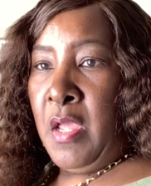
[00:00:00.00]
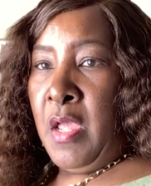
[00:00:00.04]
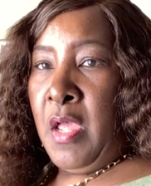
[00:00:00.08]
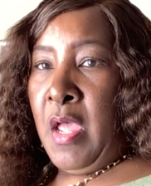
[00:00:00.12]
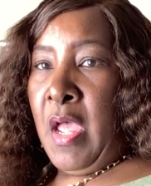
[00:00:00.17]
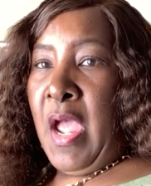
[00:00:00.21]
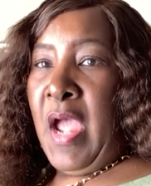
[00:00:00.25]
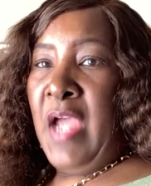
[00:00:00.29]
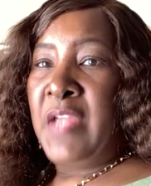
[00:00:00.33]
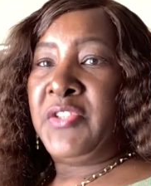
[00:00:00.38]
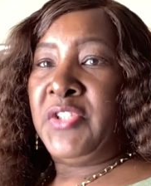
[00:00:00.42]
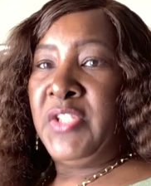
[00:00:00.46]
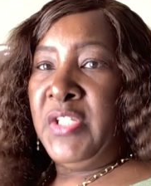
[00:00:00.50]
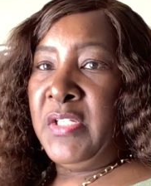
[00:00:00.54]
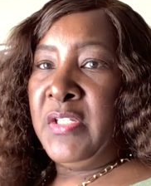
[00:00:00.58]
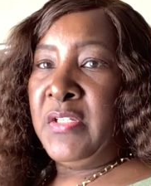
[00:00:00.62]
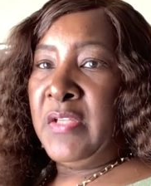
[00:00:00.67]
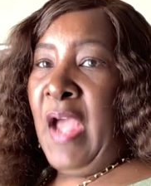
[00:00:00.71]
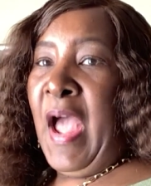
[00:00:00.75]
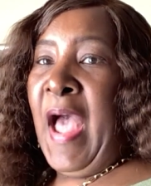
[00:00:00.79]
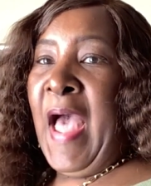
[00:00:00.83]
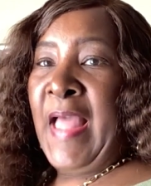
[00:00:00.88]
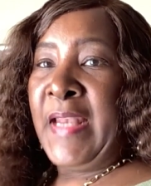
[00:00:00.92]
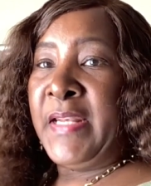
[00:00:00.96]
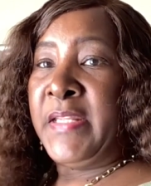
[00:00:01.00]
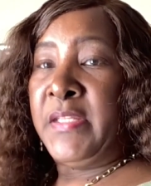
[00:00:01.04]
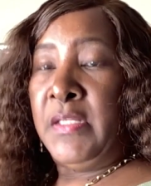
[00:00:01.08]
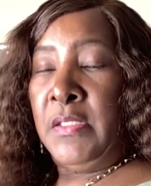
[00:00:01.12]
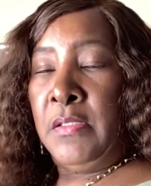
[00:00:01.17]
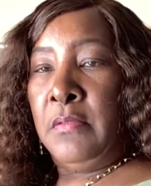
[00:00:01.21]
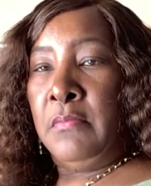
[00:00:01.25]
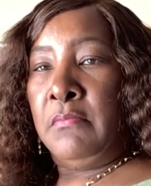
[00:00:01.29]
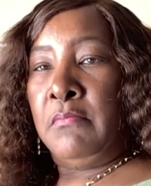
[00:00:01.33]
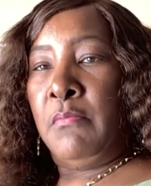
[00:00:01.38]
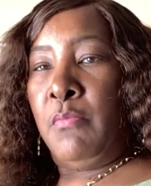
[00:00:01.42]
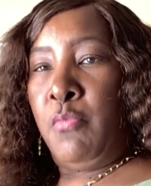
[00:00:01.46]
I think, highly
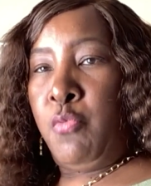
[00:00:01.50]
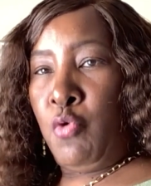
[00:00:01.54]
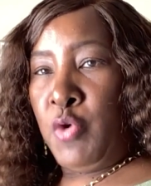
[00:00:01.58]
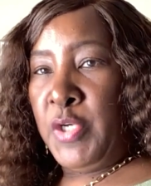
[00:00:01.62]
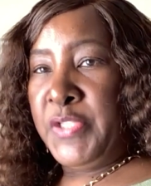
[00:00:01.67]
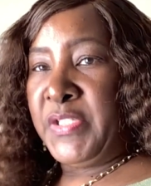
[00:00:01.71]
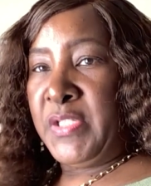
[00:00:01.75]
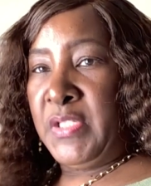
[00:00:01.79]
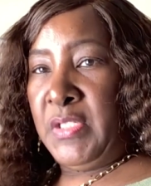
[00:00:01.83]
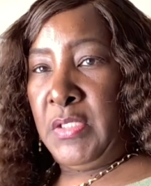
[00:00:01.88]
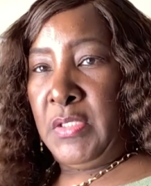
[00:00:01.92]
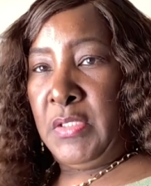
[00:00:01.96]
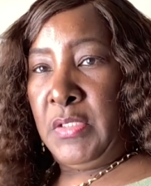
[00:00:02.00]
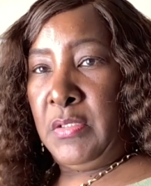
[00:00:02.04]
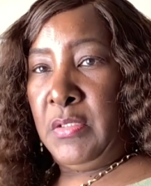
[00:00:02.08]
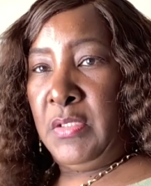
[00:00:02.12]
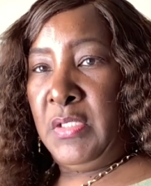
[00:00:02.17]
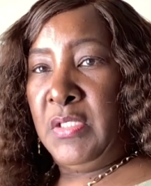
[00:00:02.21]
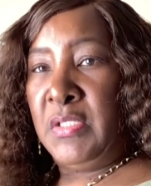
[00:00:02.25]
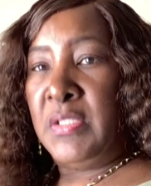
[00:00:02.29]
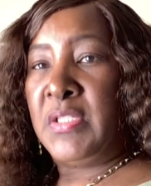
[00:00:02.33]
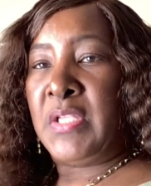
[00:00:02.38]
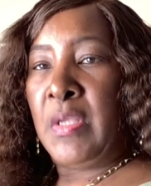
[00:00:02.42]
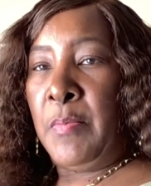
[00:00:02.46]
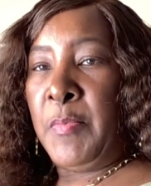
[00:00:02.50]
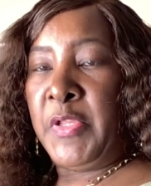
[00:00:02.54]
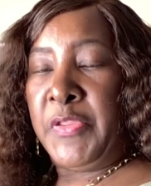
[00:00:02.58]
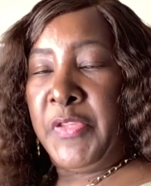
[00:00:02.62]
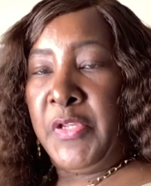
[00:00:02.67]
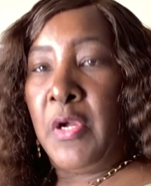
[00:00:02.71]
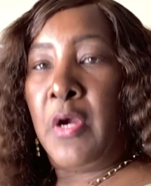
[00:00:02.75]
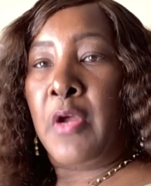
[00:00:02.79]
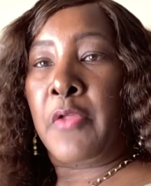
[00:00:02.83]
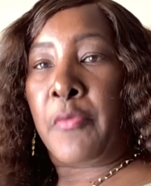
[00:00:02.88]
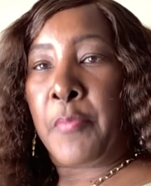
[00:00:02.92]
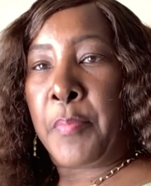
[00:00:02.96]
poisonous than some of the
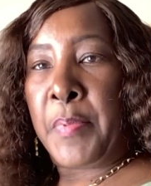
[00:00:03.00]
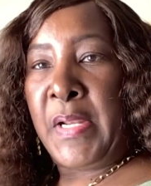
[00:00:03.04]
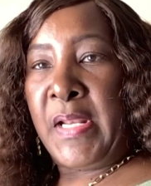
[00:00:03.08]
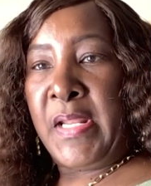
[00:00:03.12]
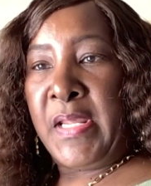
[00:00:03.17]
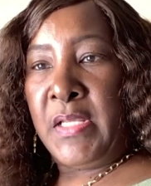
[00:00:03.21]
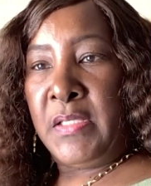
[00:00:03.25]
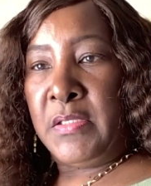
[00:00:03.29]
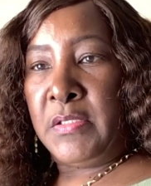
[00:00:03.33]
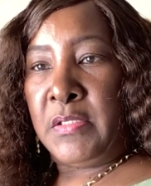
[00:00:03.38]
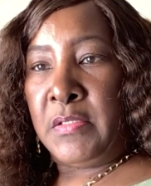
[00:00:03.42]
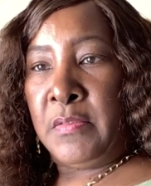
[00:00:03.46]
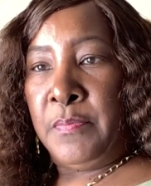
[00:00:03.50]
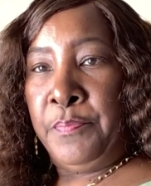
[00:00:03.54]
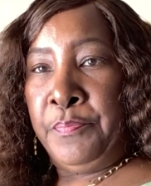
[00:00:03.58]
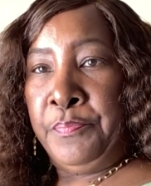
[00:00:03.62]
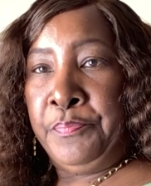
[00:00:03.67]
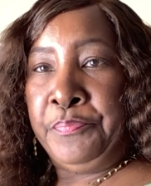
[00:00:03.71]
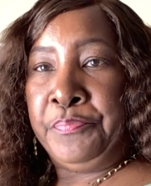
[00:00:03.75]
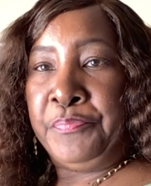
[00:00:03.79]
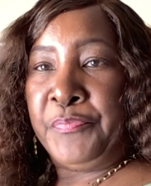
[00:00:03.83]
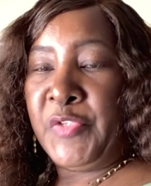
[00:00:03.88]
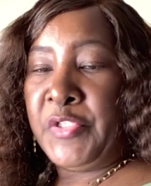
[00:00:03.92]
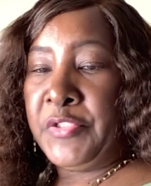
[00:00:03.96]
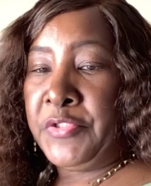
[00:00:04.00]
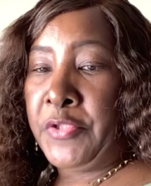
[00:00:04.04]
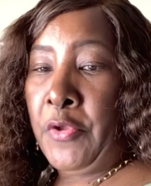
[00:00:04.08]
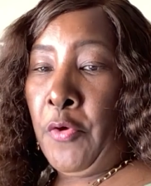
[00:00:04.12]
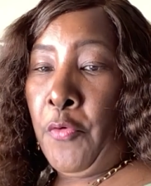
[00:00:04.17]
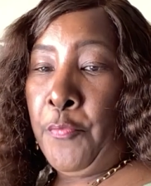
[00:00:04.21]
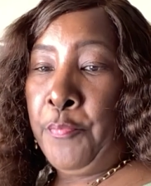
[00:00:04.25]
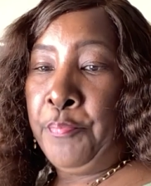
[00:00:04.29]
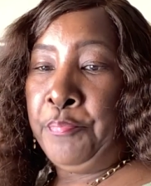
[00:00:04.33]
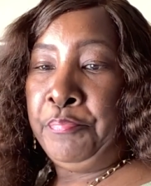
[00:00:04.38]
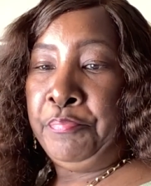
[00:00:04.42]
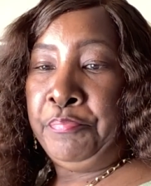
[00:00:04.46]
other plants.
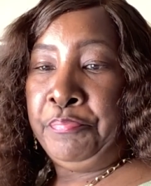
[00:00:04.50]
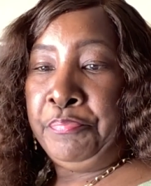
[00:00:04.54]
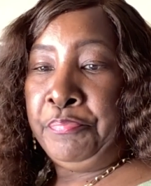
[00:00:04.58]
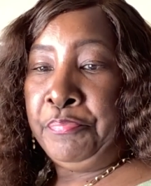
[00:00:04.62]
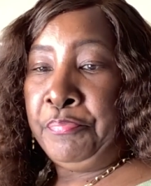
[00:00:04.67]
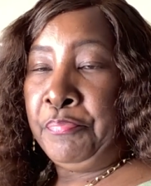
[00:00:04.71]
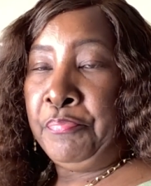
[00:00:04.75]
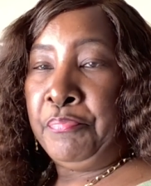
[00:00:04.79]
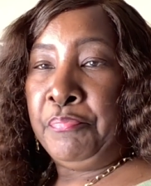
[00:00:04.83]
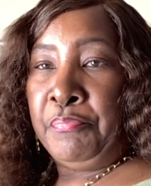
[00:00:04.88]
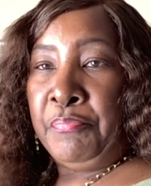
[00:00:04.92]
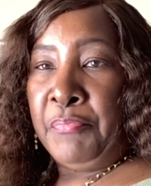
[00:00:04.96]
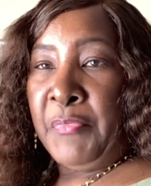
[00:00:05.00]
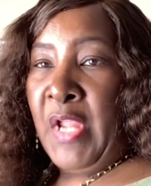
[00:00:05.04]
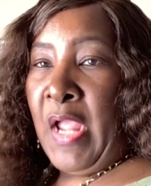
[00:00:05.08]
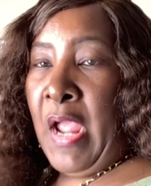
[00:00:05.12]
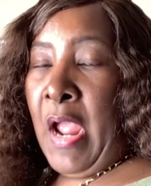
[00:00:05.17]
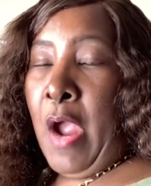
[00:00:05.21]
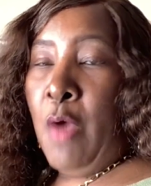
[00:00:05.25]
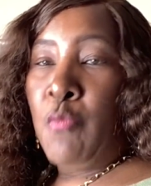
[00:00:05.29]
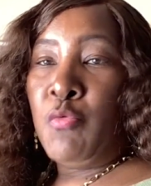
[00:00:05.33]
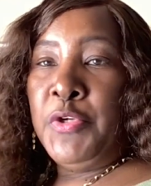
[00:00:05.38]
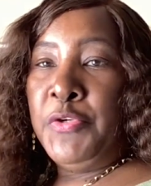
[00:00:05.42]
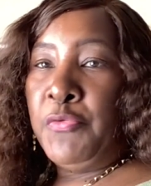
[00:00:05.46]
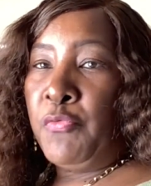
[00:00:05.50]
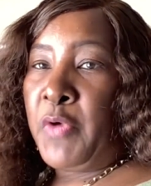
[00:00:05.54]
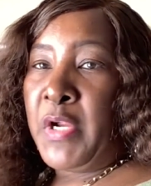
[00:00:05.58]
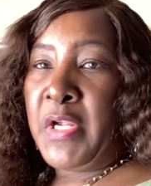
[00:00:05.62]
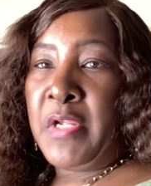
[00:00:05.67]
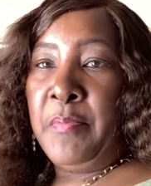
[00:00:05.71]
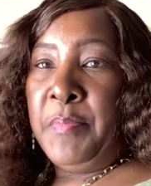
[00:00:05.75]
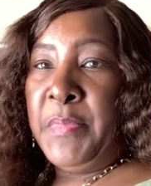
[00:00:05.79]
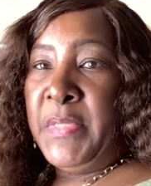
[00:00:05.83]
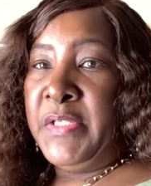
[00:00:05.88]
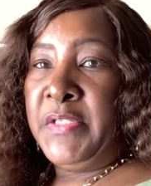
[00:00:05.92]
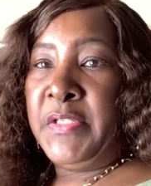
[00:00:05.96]
So I wouldn't
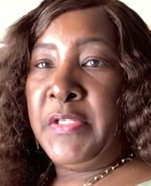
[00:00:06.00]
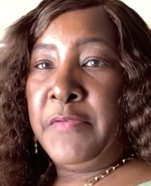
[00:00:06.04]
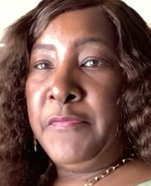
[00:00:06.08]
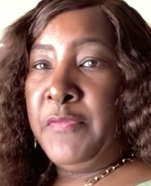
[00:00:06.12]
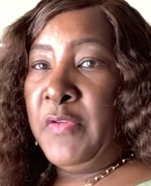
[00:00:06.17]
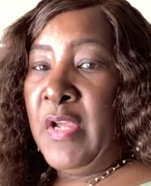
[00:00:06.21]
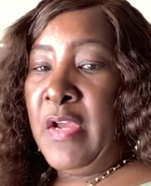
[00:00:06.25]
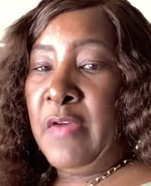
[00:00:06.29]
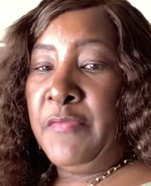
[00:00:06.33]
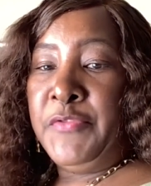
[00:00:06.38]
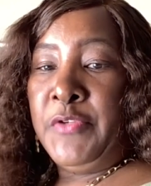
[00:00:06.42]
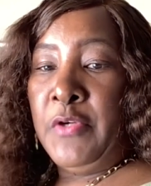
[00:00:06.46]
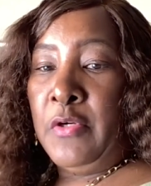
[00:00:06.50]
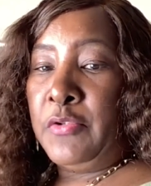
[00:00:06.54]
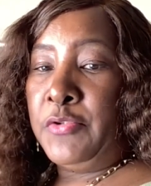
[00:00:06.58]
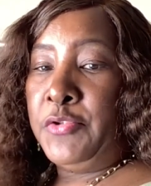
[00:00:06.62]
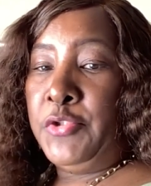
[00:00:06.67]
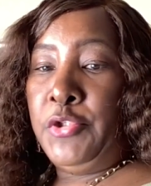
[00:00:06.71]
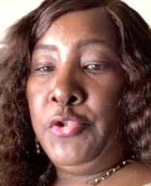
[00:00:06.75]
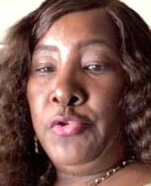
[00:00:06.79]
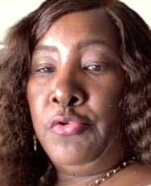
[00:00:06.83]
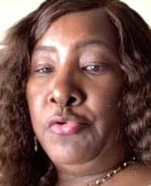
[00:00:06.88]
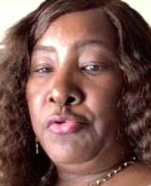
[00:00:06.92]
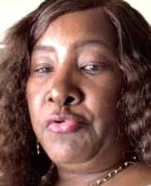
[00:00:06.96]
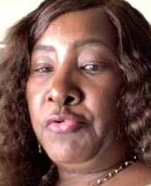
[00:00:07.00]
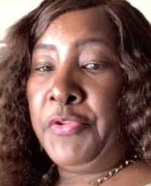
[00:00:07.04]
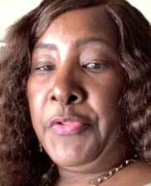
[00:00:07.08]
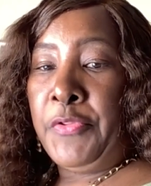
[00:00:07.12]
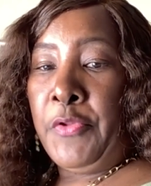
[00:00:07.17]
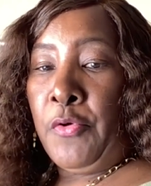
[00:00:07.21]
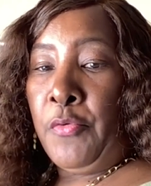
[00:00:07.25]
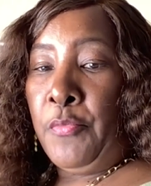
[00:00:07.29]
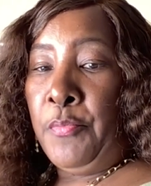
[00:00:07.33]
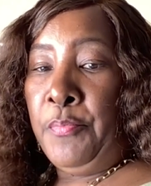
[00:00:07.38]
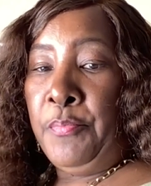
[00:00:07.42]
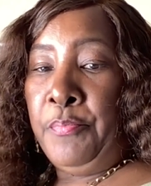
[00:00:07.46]
recommend it if you have young children,
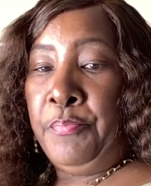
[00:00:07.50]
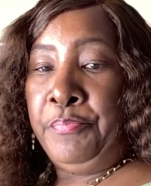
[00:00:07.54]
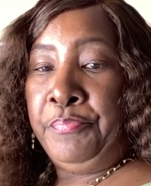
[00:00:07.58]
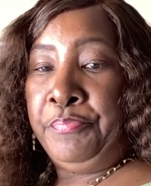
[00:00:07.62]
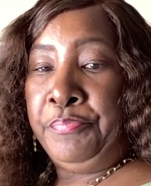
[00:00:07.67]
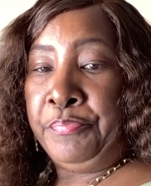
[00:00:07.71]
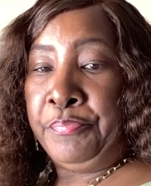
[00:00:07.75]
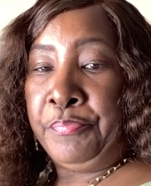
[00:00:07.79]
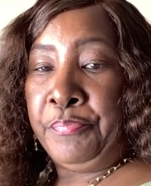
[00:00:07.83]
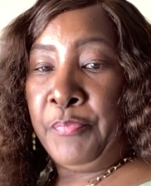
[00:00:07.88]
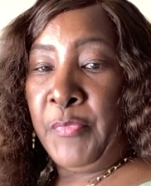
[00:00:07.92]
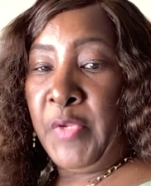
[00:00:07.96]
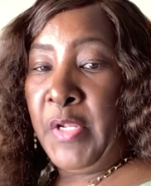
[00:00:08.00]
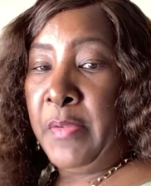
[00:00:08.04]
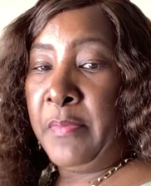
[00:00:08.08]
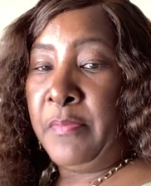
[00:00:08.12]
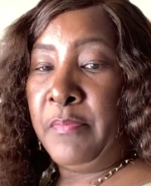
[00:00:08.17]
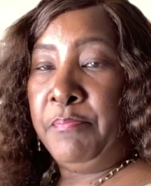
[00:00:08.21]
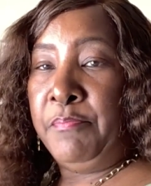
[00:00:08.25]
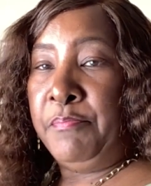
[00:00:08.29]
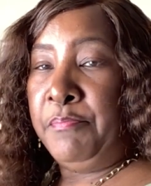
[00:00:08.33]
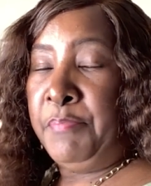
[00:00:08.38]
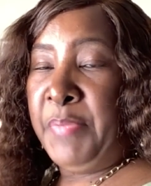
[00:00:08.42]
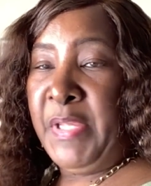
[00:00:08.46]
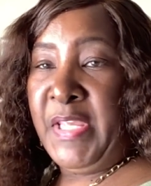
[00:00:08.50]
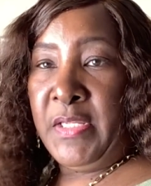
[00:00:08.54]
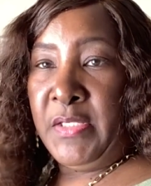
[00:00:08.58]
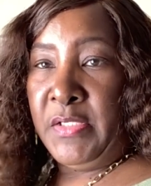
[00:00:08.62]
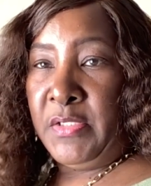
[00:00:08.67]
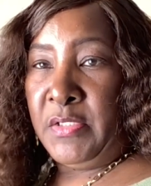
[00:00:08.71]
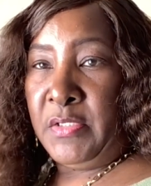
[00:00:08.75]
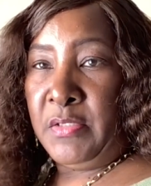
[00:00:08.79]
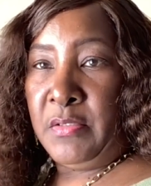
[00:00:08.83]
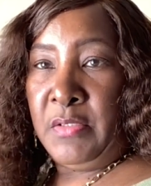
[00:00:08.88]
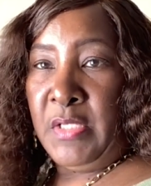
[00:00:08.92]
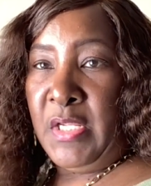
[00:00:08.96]
though, and
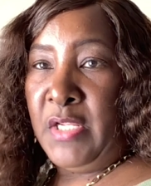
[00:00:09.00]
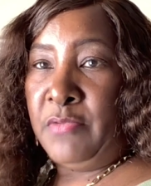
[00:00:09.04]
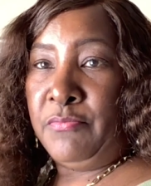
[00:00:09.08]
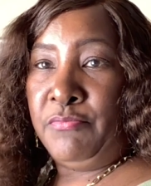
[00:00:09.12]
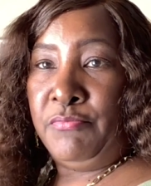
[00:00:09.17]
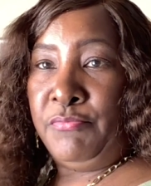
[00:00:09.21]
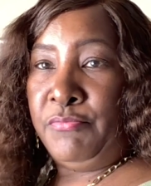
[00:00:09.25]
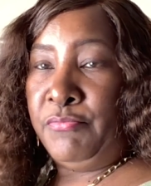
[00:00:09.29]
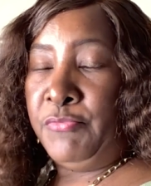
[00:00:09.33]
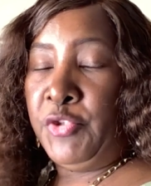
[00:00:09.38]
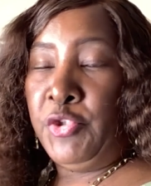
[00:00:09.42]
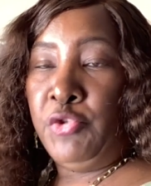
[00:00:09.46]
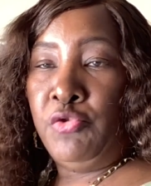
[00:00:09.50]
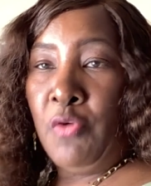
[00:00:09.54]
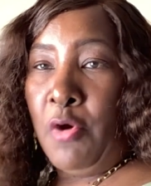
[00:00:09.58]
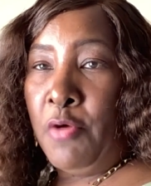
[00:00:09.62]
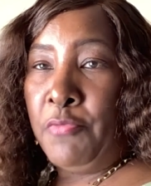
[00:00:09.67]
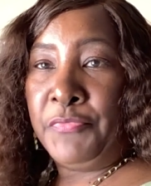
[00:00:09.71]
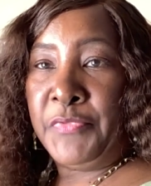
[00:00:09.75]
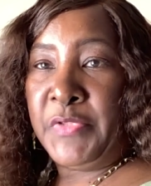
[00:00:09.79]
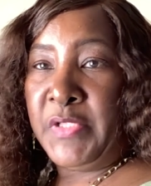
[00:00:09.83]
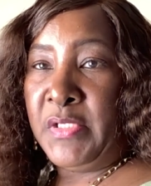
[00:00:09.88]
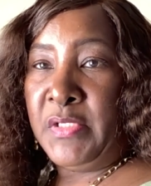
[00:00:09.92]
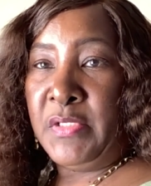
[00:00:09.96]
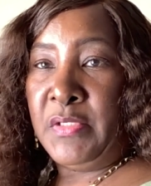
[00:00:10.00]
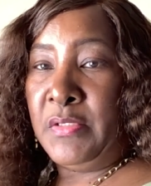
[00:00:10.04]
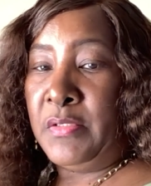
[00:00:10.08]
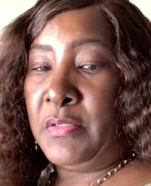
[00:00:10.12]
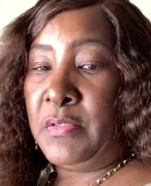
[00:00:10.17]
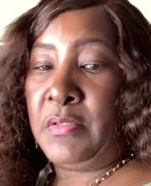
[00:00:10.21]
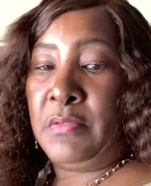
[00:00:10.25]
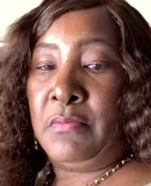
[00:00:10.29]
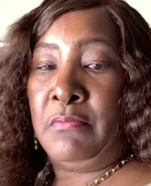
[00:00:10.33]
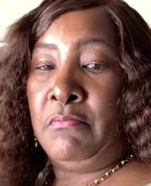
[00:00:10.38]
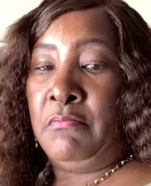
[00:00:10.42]
pets that chew on things.